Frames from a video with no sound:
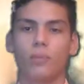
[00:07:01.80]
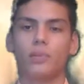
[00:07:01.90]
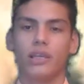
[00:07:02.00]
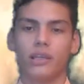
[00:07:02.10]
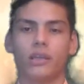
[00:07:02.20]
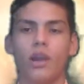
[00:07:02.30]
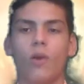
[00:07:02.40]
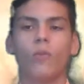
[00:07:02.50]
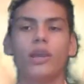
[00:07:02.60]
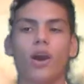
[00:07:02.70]
Europe League.
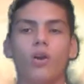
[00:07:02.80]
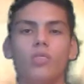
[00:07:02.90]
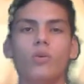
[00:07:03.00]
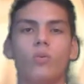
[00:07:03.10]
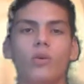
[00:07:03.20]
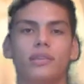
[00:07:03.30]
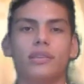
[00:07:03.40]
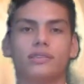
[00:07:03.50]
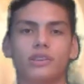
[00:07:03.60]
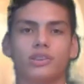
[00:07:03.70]
We go with
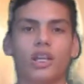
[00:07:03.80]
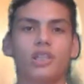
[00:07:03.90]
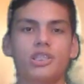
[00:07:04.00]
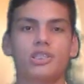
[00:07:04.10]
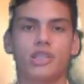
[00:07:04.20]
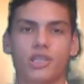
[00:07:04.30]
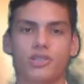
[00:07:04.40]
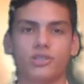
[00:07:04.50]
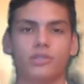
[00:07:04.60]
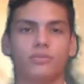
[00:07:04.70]
the technology
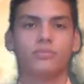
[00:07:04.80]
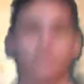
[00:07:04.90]
section.